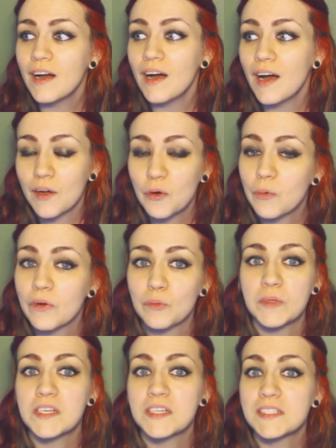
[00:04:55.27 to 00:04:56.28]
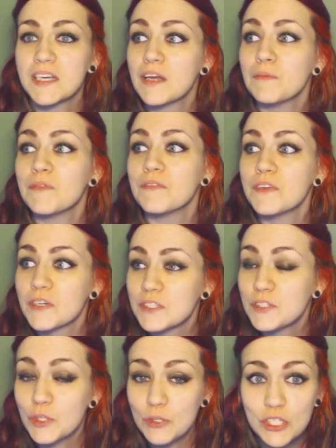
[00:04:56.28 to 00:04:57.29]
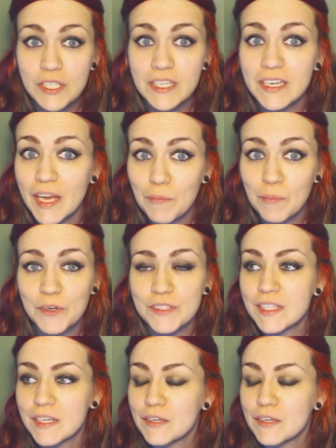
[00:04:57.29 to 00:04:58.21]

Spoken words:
awkward because I am a very socially inept person.